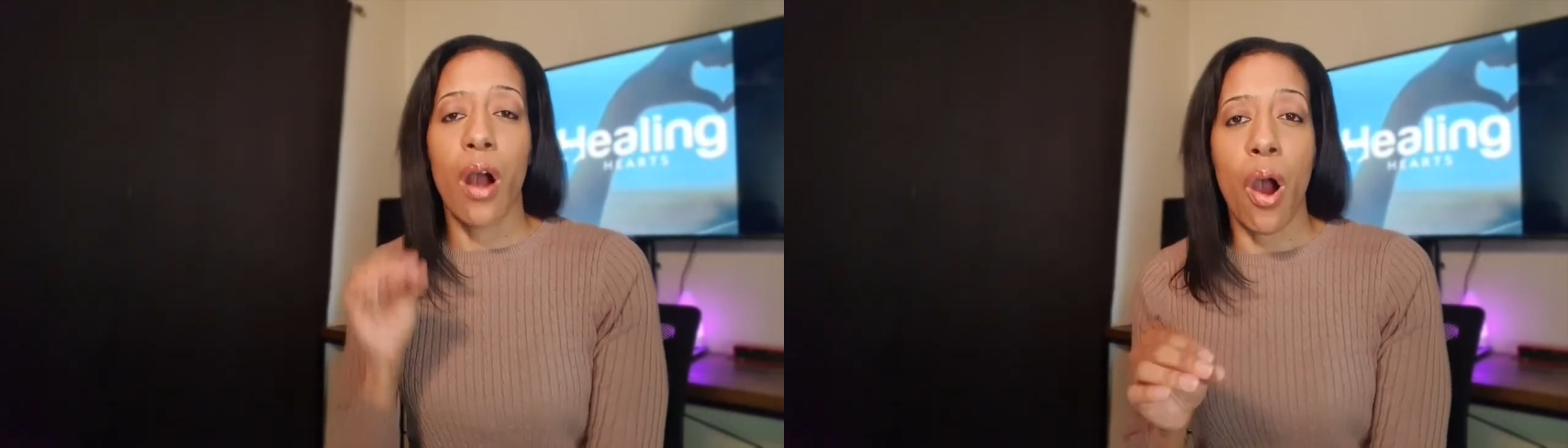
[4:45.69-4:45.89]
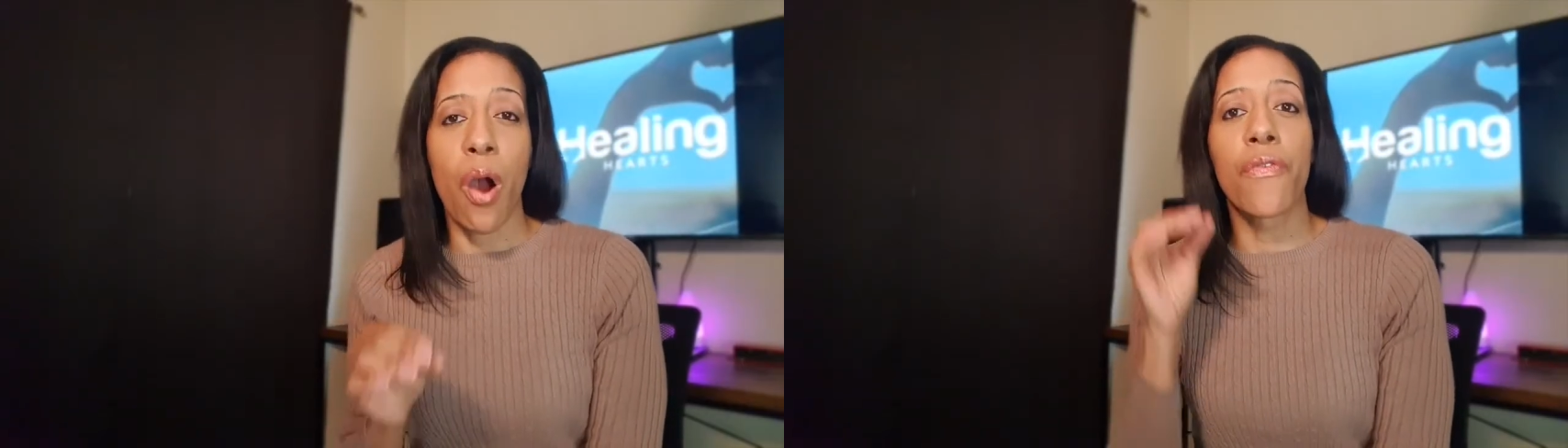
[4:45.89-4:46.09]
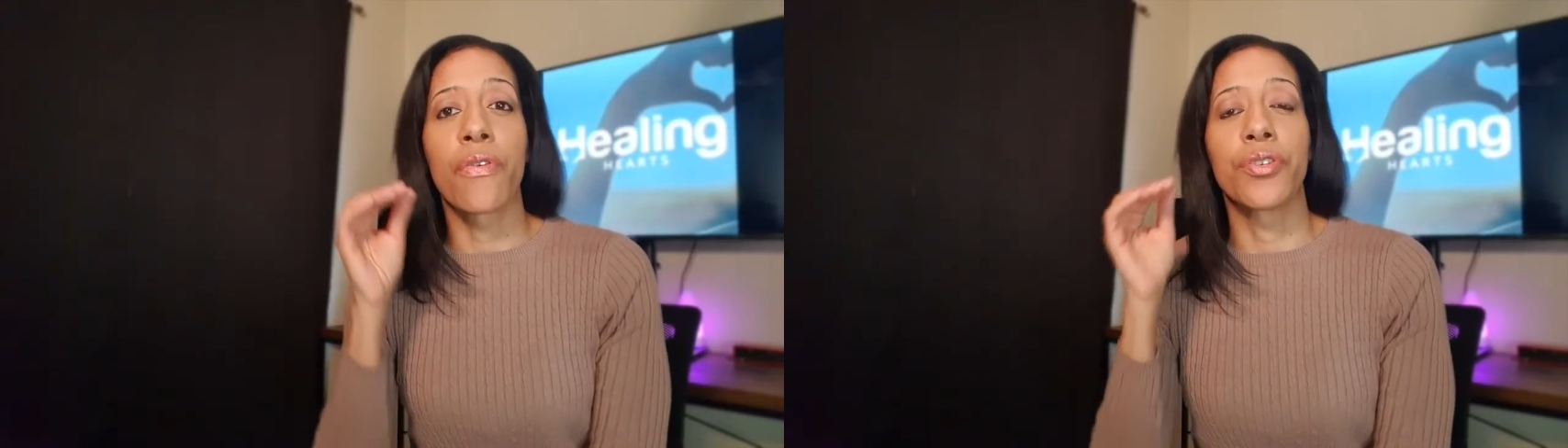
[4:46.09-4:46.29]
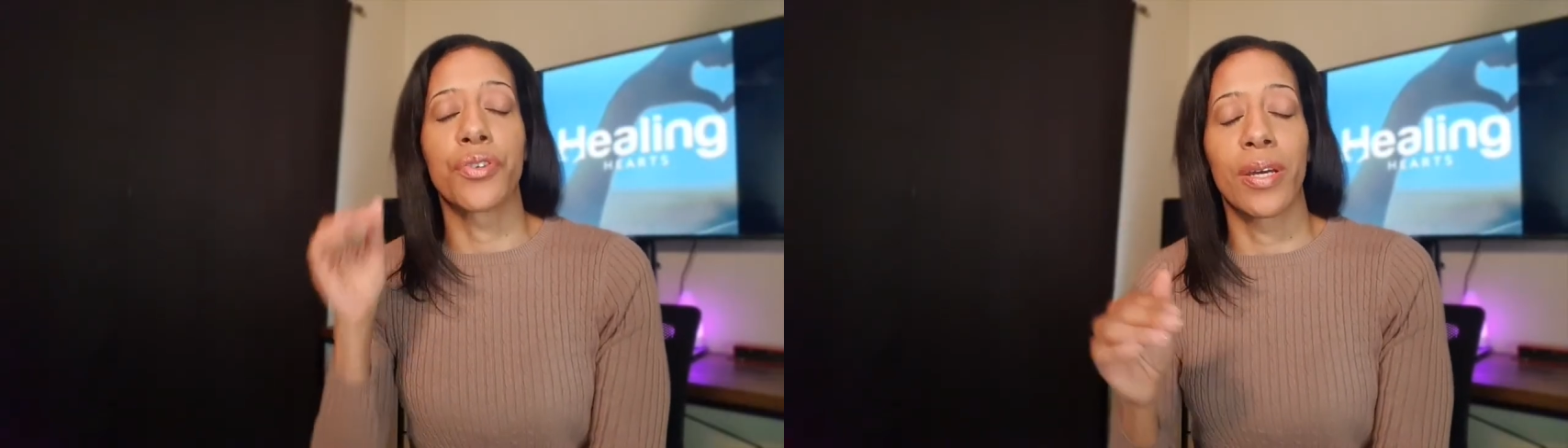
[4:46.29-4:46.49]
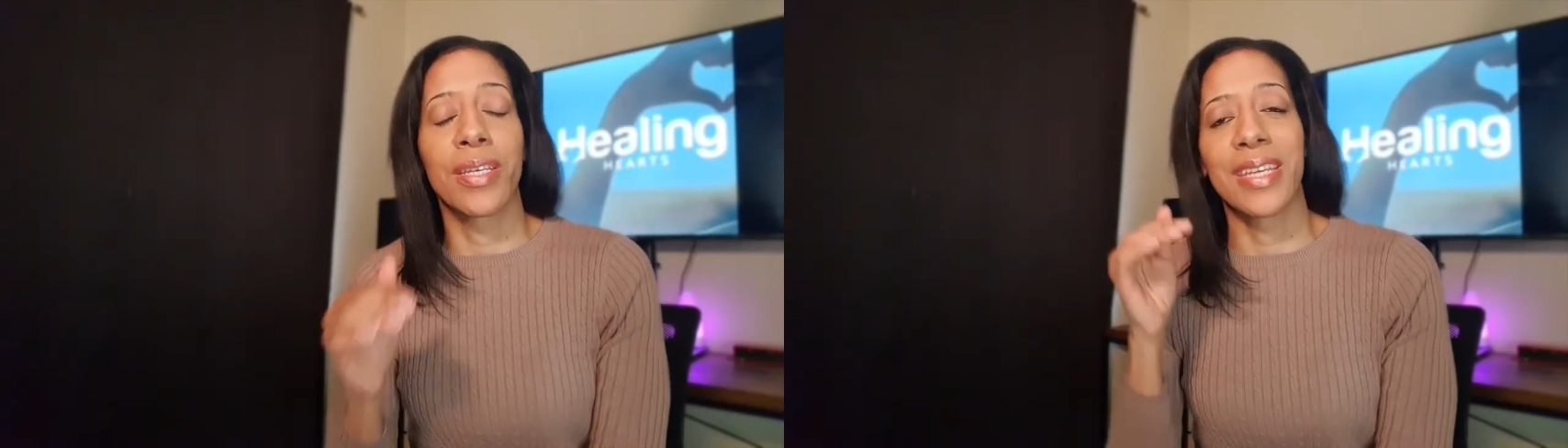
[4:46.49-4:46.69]
call
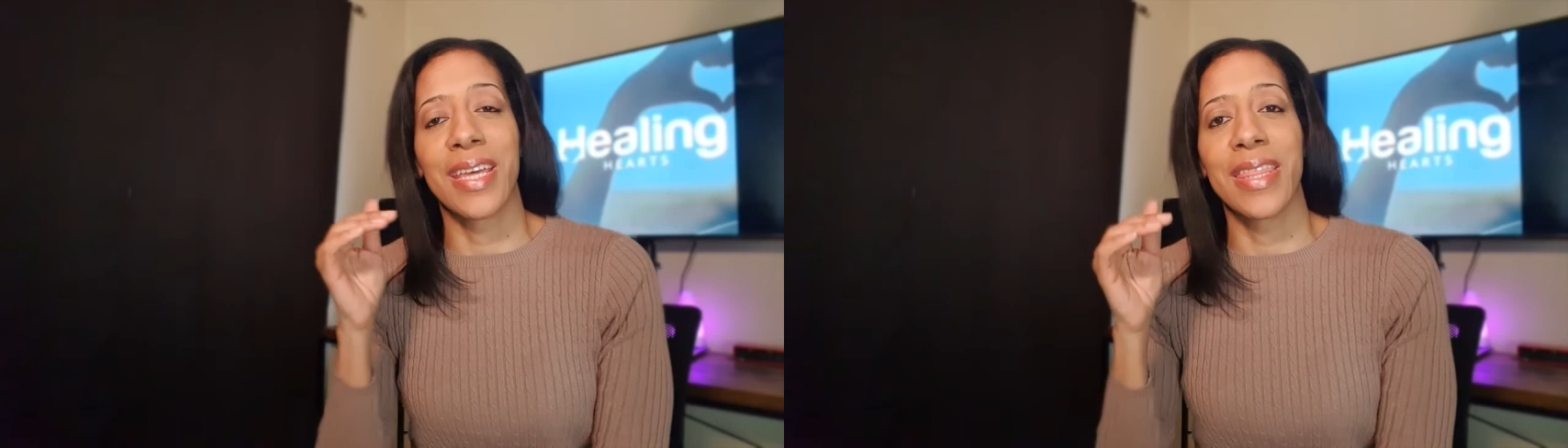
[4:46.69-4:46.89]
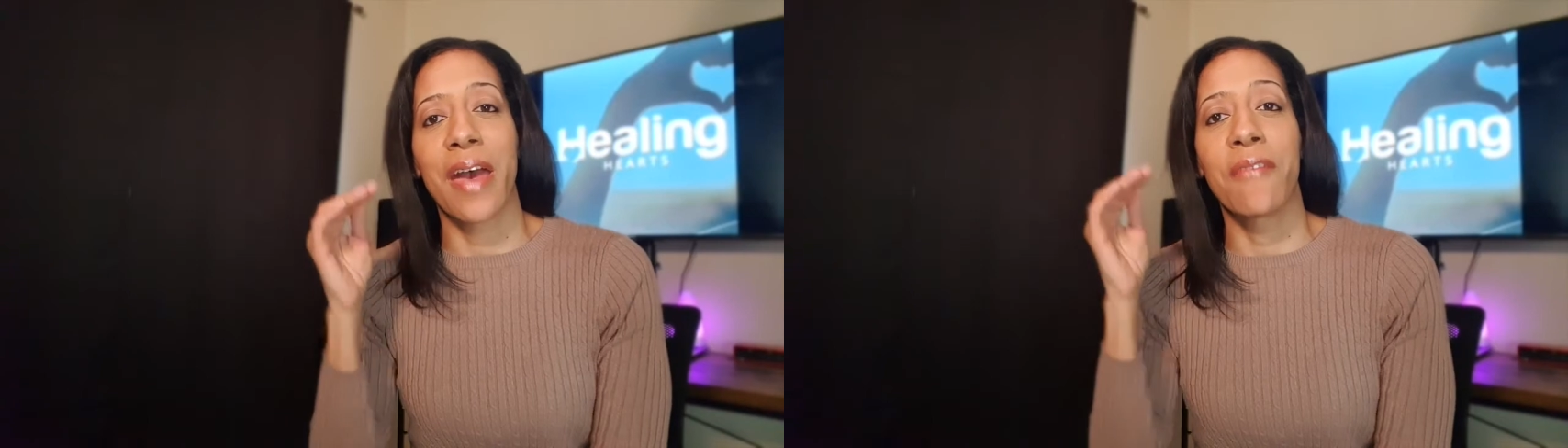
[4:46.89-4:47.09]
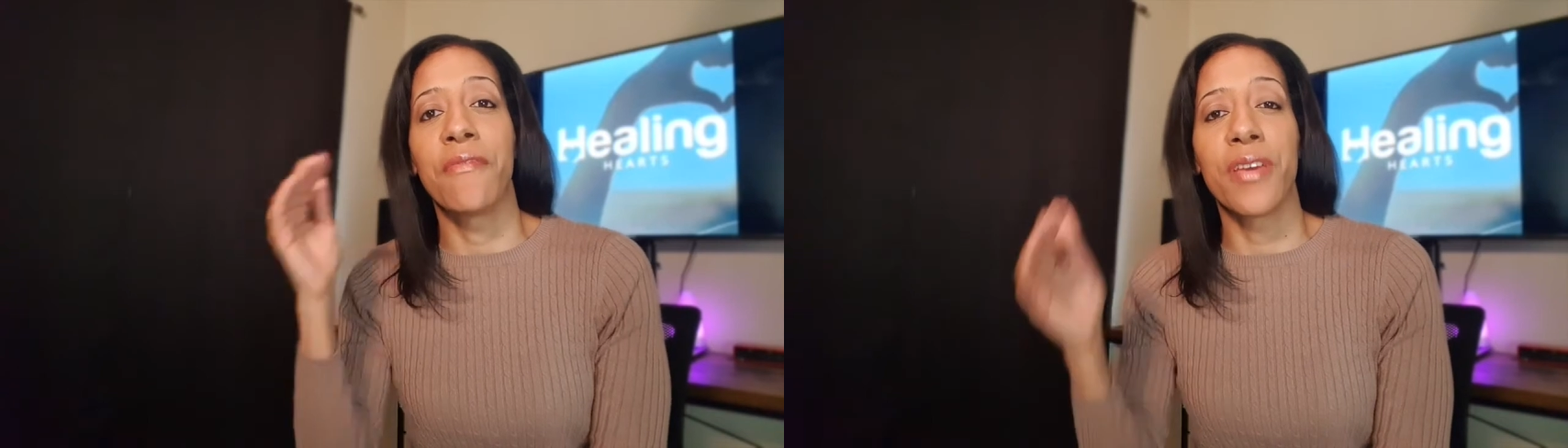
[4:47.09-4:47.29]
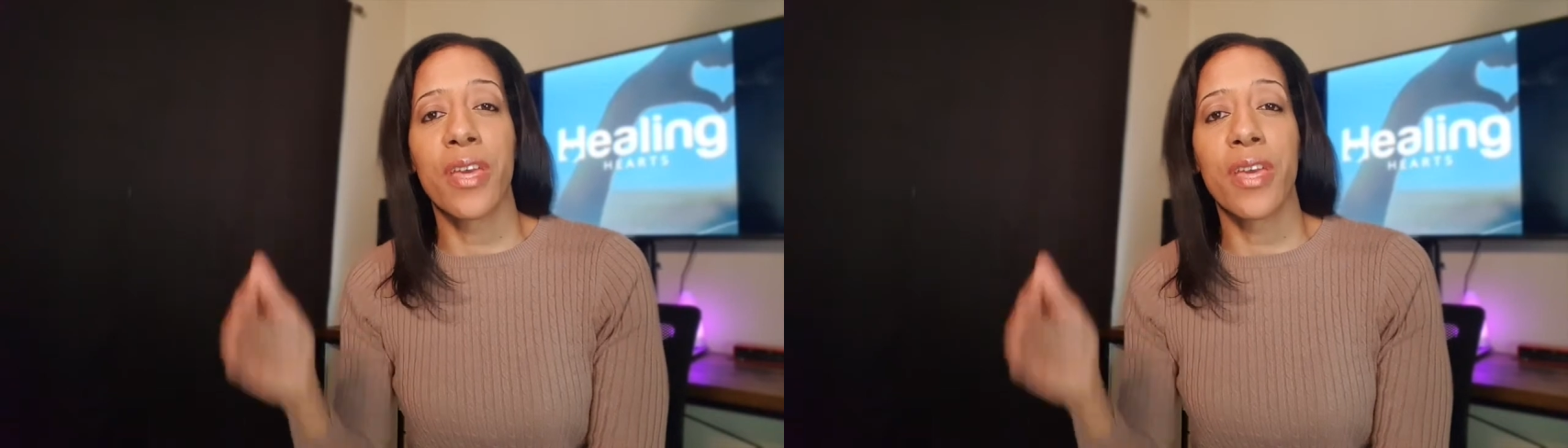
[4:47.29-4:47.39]
for trust in that